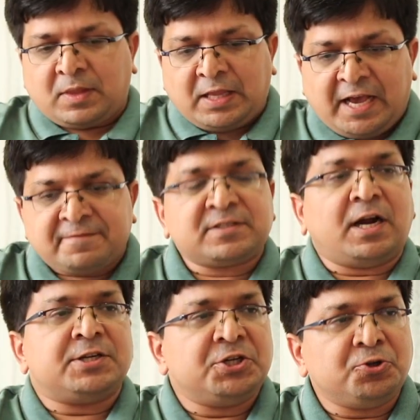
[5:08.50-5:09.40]
have
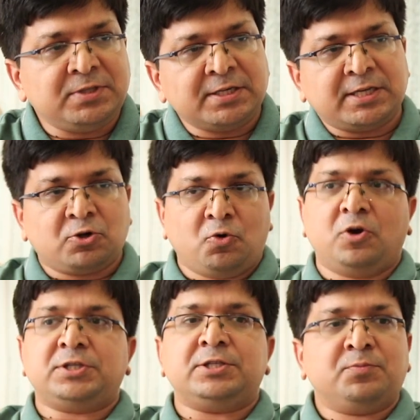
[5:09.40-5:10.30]
started using
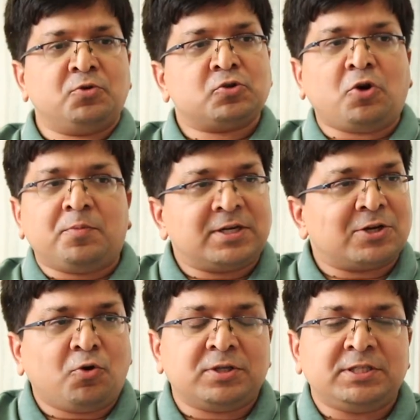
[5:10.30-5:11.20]
technology. The most common
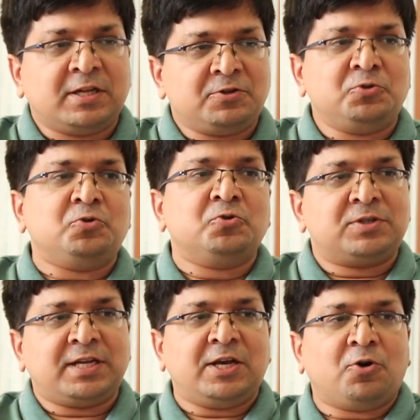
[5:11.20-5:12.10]
technology that you
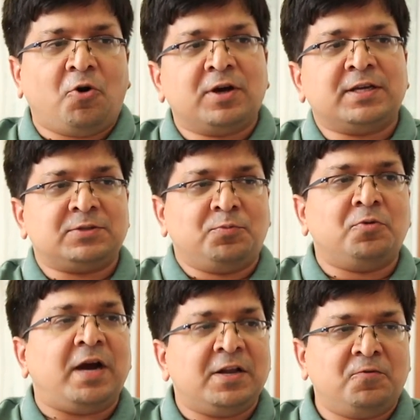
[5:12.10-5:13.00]
use day long is
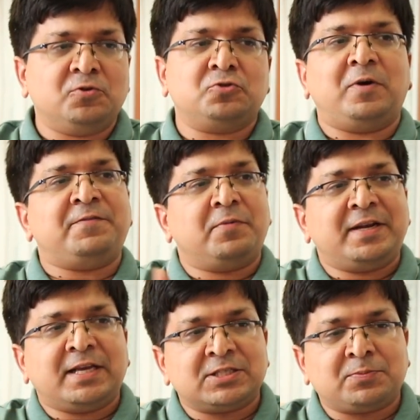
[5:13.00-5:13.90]
mobile phone. So everybody has a